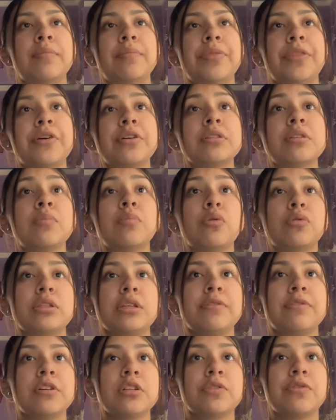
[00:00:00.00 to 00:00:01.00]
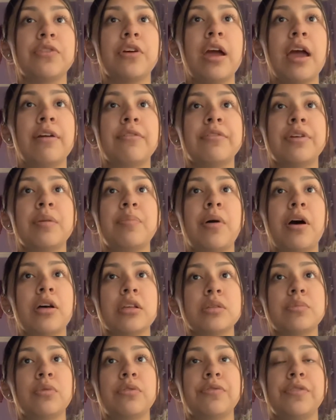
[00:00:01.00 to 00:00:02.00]
there's a multiverse for every
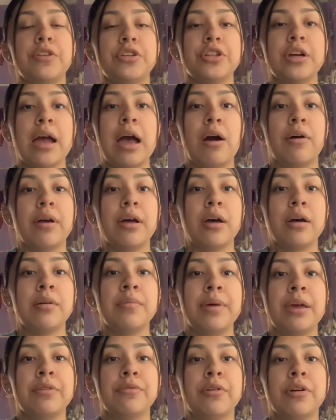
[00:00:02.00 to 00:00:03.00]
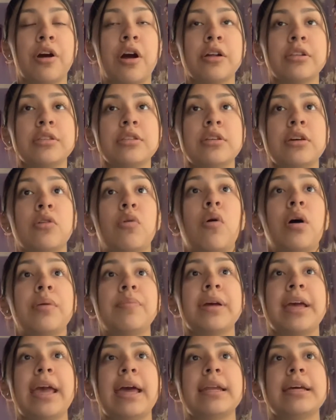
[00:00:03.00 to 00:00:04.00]
possible future outcome in regards to quantum
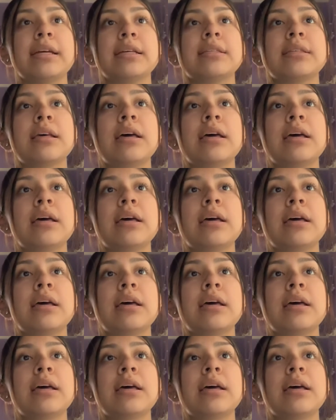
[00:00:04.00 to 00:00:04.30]
mechanics.